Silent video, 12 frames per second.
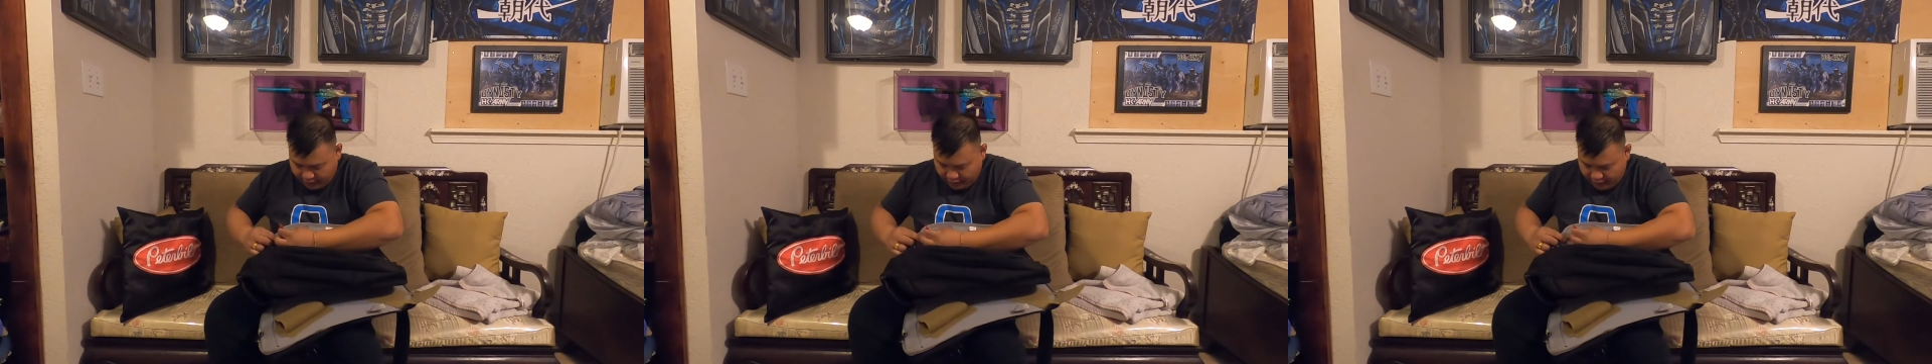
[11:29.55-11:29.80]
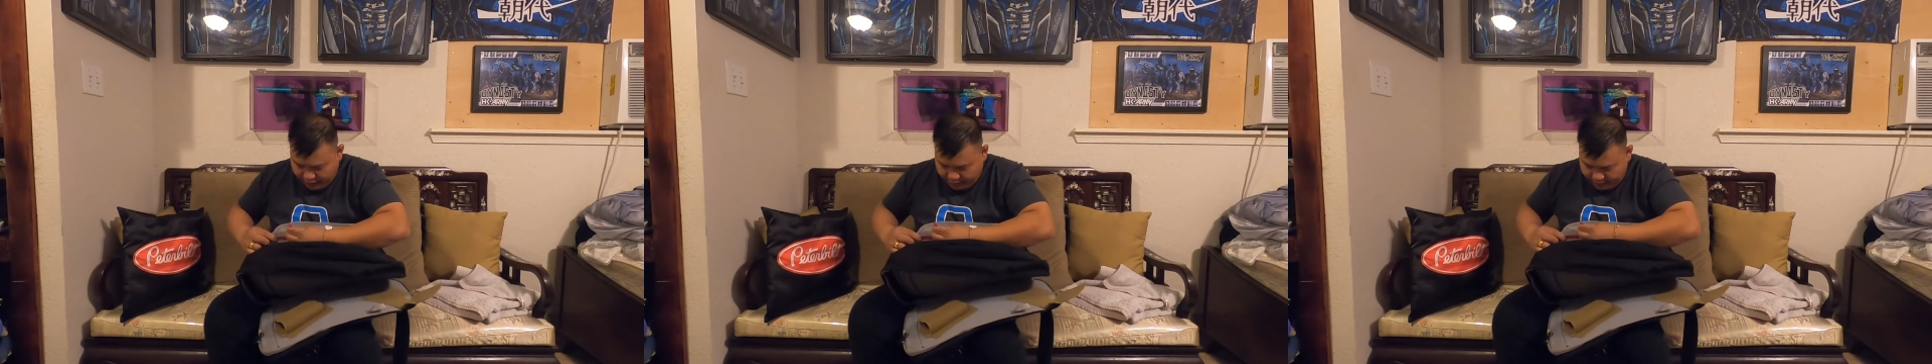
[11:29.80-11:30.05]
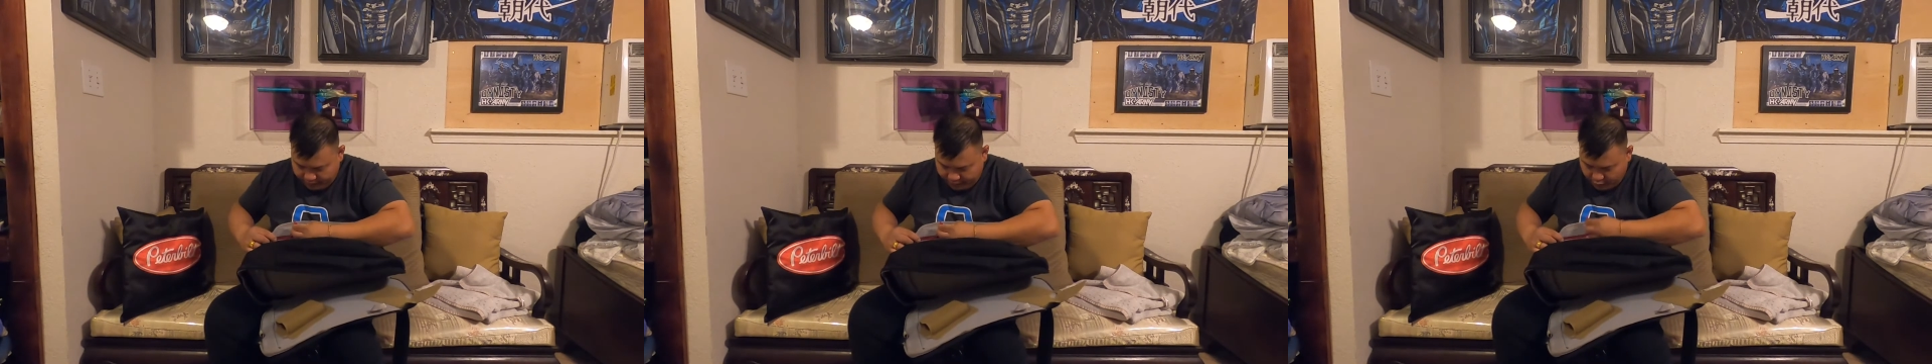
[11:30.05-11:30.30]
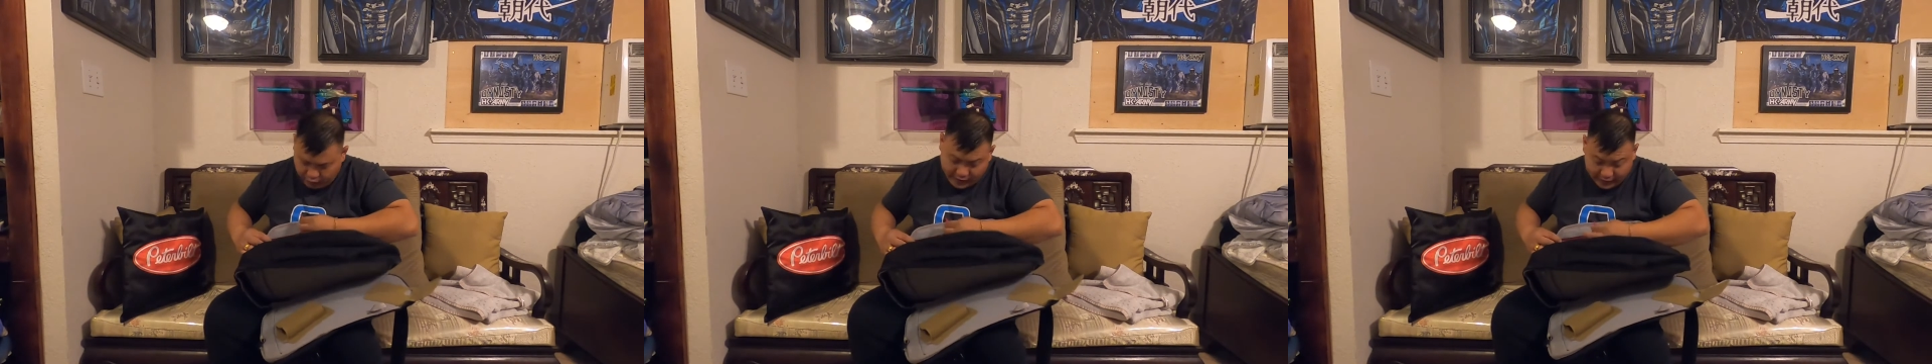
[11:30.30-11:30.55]
here,
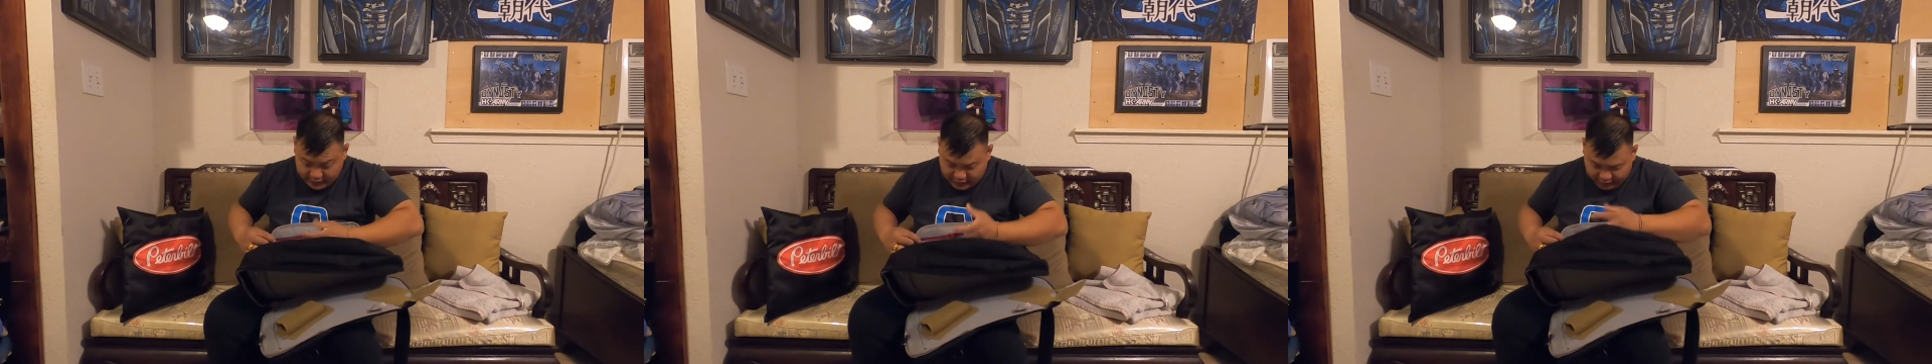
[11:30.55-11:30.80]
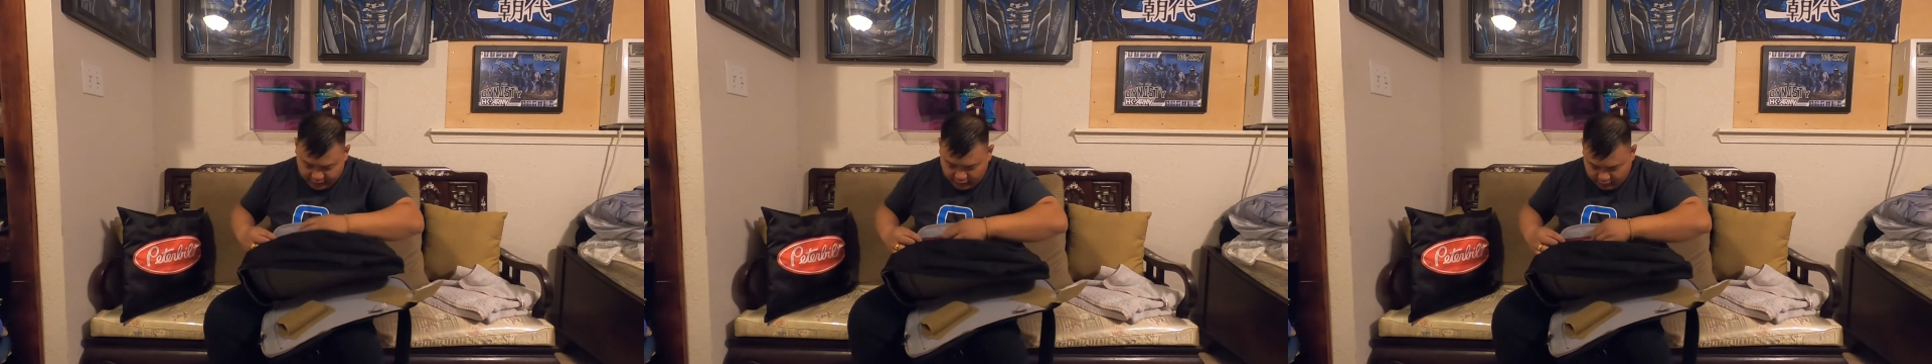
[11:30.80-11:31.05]
or CAT 7,